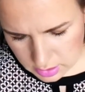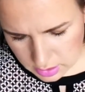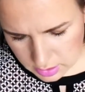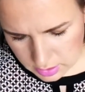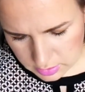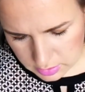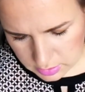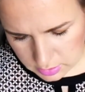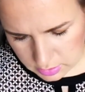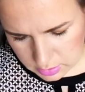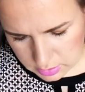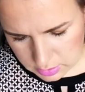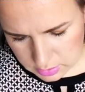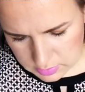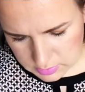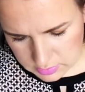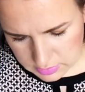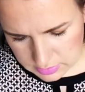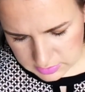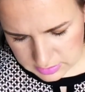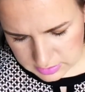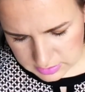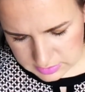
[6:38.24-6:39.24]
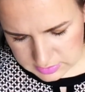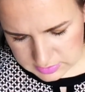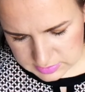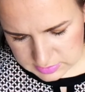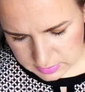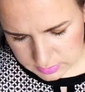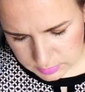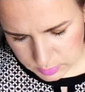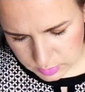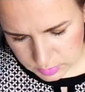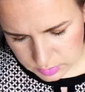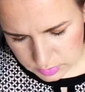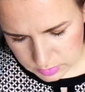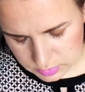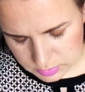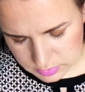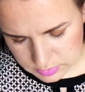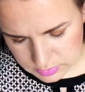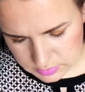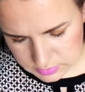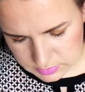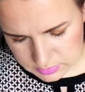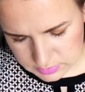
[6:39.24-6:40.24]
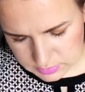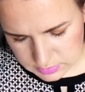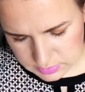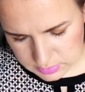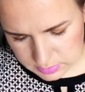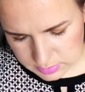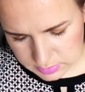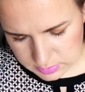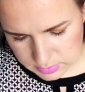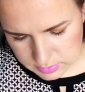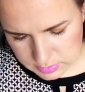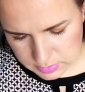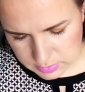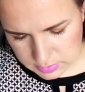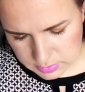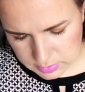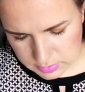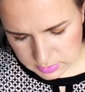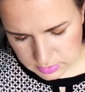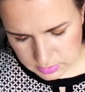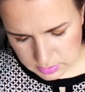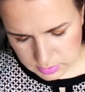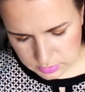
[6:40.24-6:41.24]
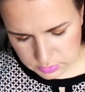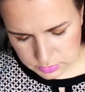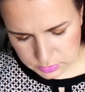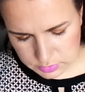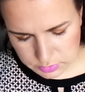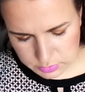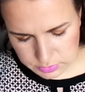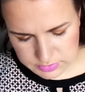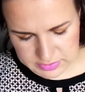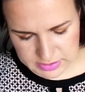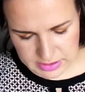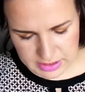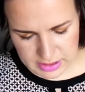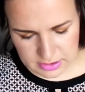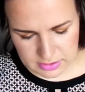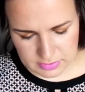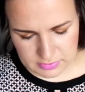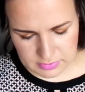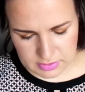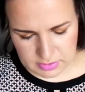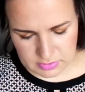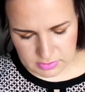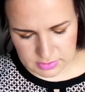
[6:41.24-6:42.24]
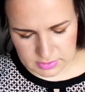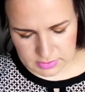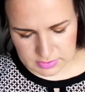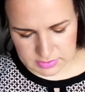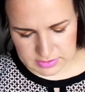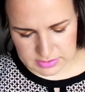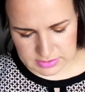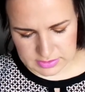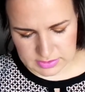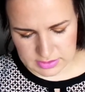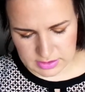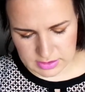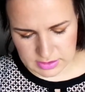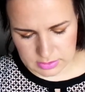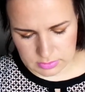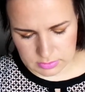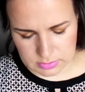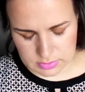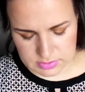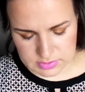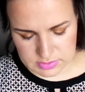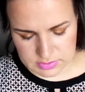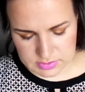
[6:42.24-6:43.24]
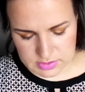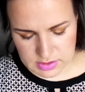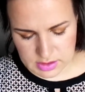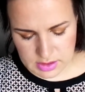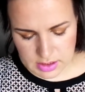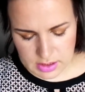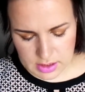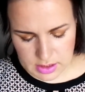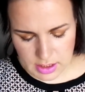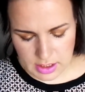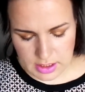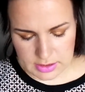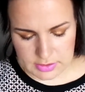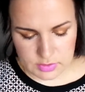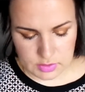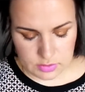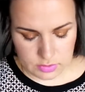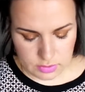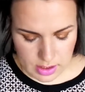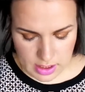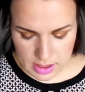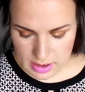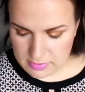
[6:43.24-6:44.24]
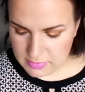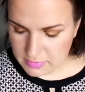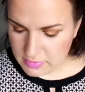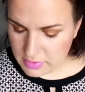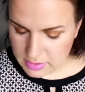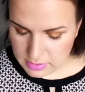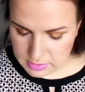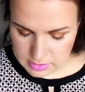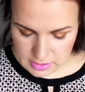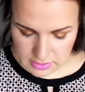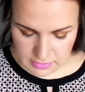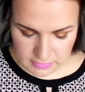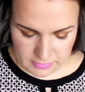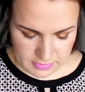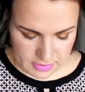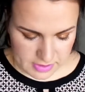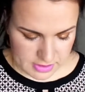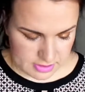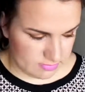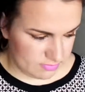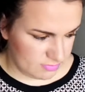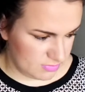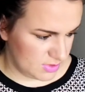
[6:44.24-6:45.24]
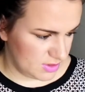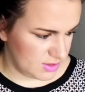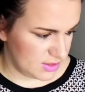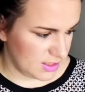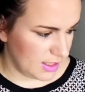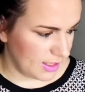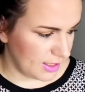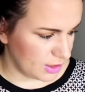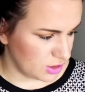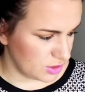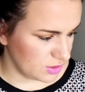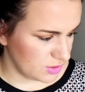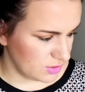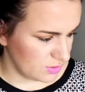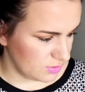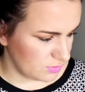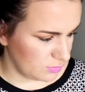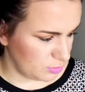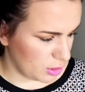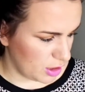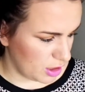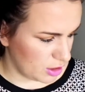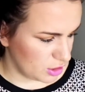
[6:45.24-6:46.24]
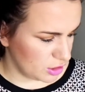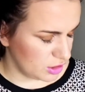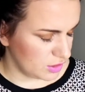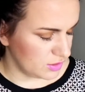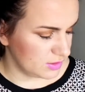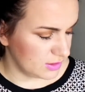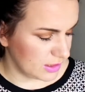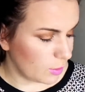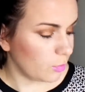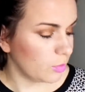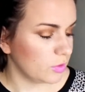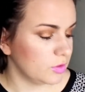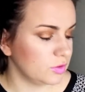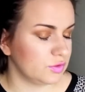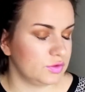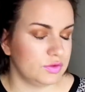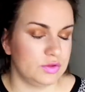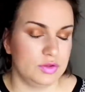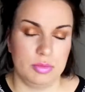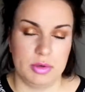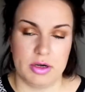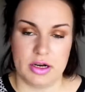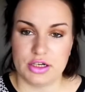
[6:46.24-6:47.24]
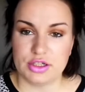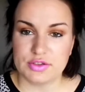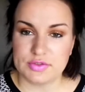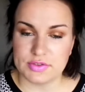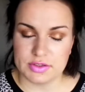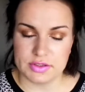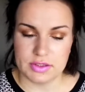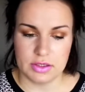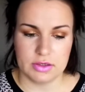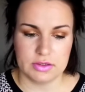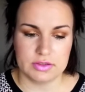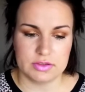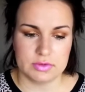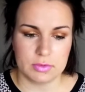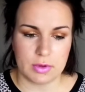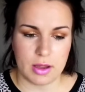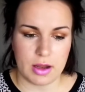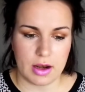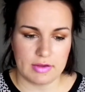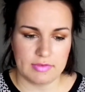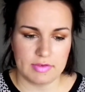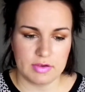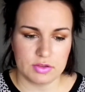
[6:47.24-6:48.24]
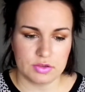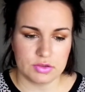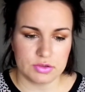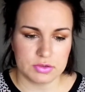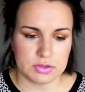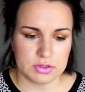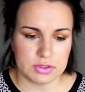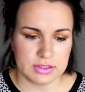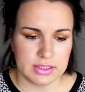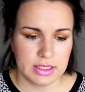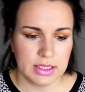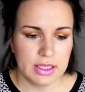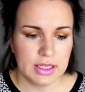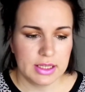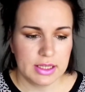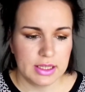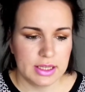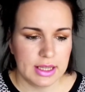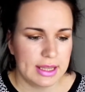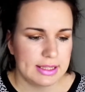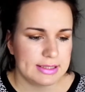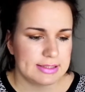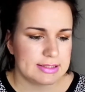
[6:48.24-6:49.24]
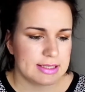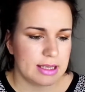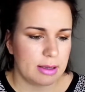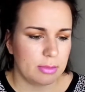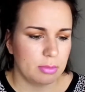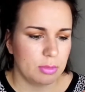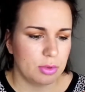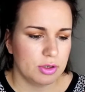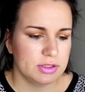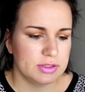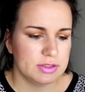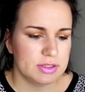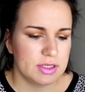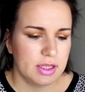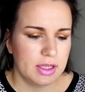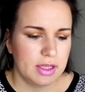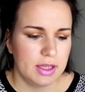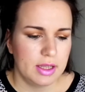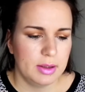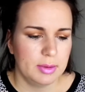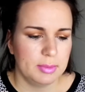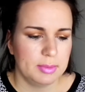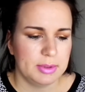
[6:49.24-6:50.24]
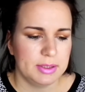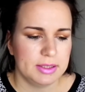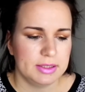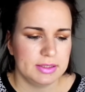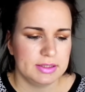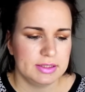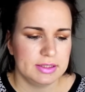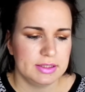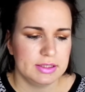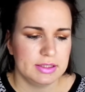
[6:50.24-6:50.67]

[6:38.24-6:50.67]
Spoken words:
I thought I needed some new ones to rotate with the Real Technique ones. I do have different selections of brushes, and I will do a brush video as well eventually at some point, but